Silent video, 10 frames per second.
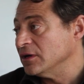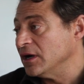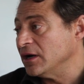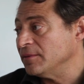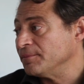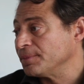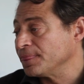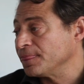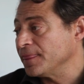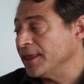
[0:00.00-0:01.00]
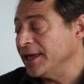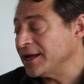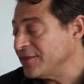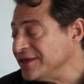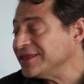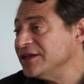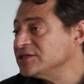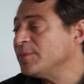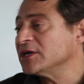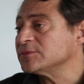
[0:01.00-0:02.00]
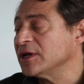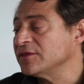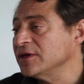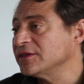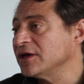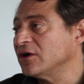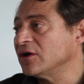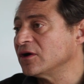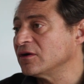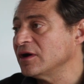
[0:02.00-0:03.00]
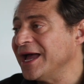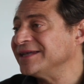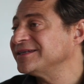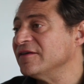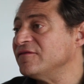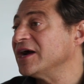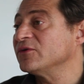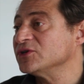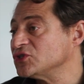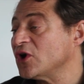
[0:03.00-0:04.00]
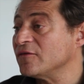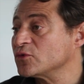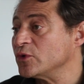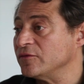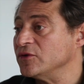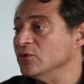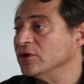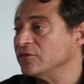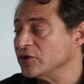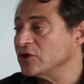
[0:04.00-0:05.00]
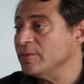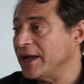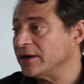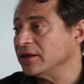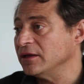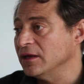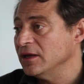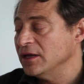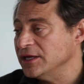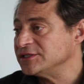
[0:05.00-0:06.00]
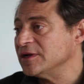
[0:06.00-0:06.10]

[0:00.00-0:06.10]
And I think that is possible. I think that our antivirus software, if you would, for humanity is